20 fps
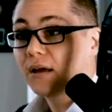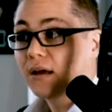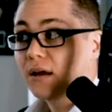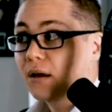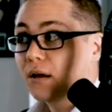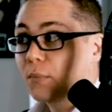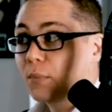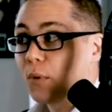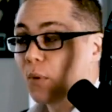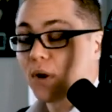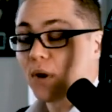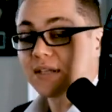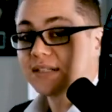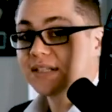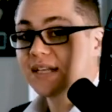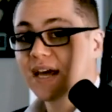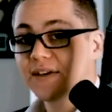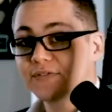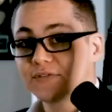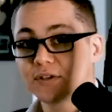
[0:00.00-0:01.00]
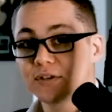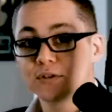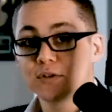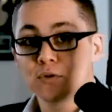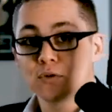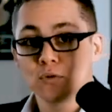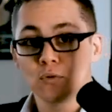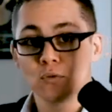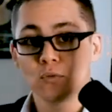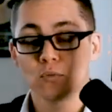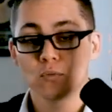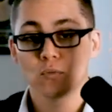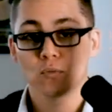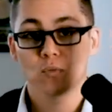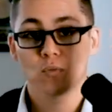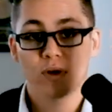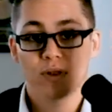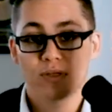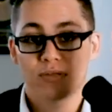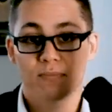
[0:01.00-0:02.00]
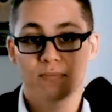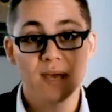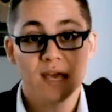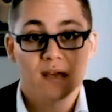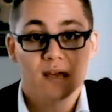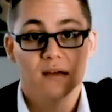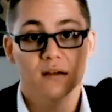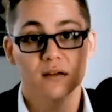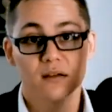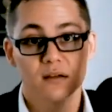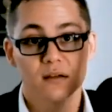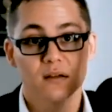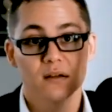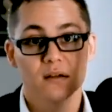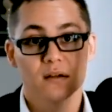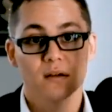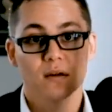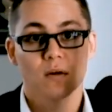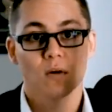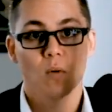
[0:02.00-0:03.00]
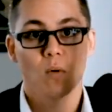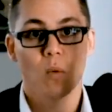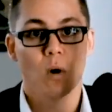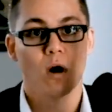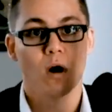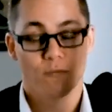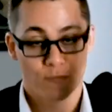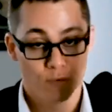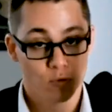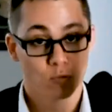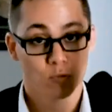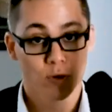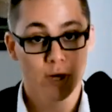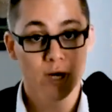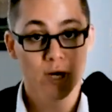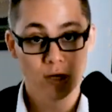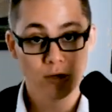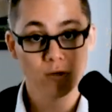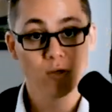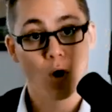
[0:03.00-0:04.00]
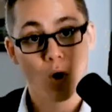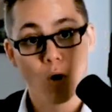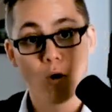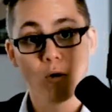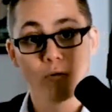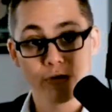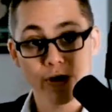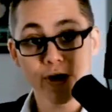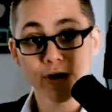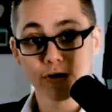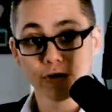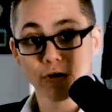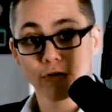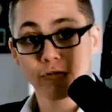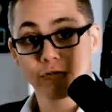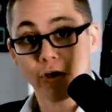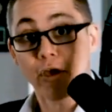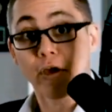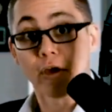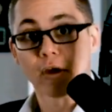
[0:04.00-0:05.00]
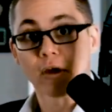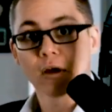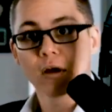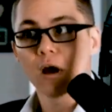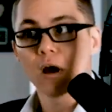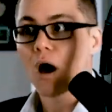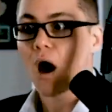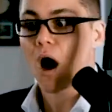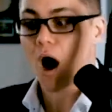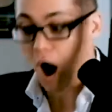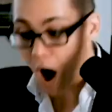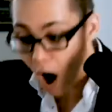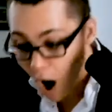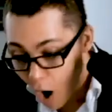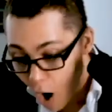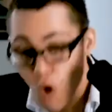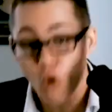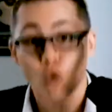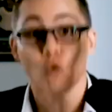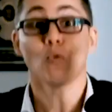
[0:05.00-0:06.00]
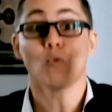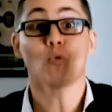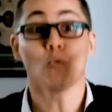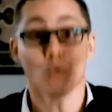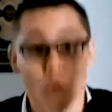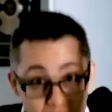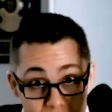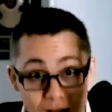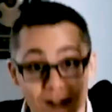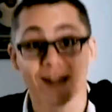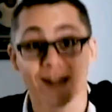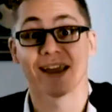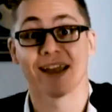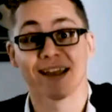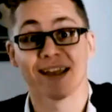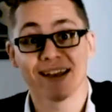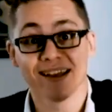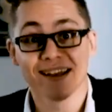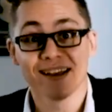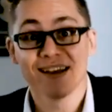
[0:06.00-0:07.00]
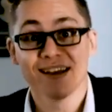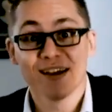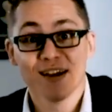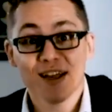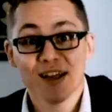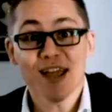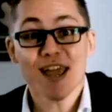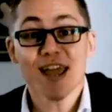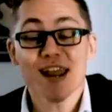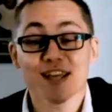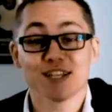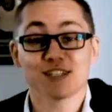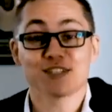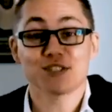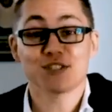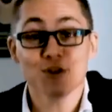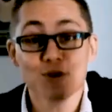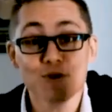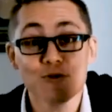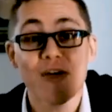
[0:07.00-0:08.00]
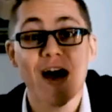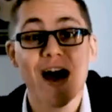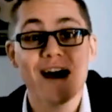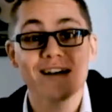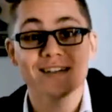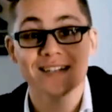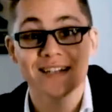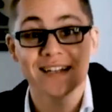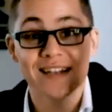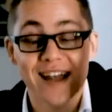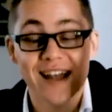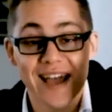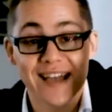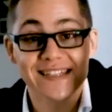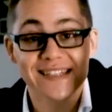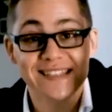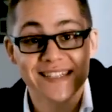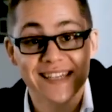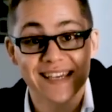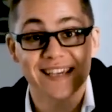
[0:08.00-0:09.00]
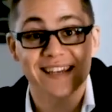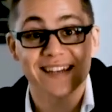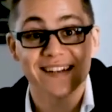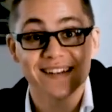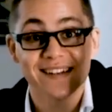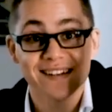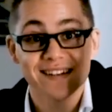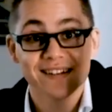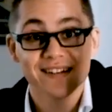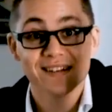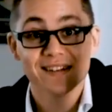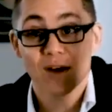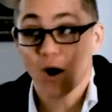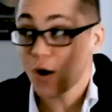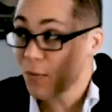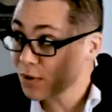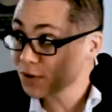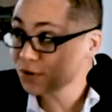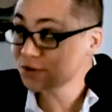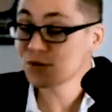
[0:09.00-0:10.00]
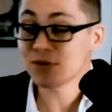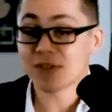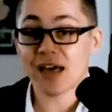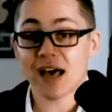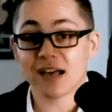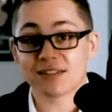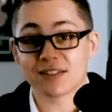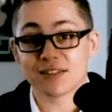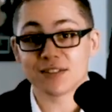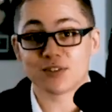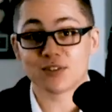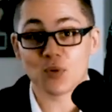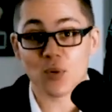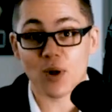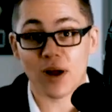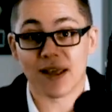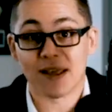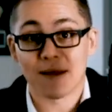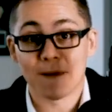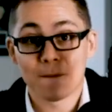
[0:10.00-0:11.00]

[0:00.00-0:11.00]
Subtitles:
but what does it have to do with me? Well, if you read the whole thing, you'll see. Really? It is 2019, almost 2020.